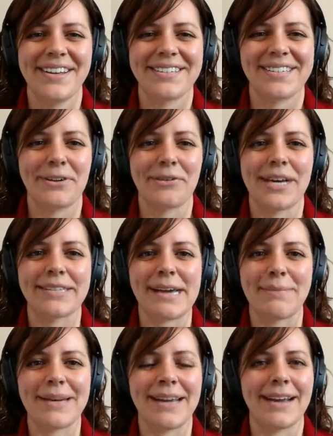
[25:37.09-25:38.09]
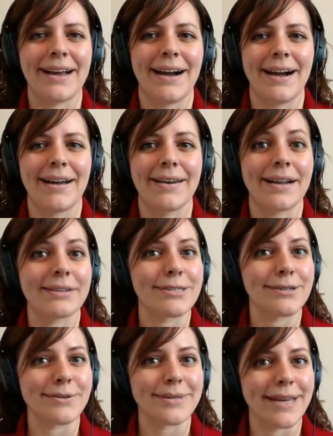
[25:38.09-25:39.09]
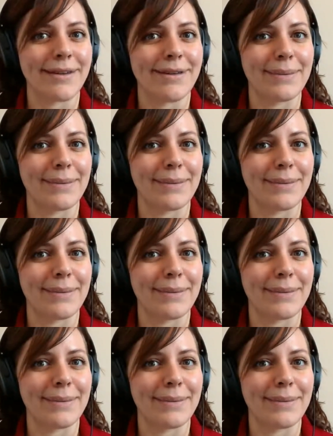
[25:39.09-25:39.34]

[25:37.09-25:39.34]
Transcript: So that's happening next Tuesday,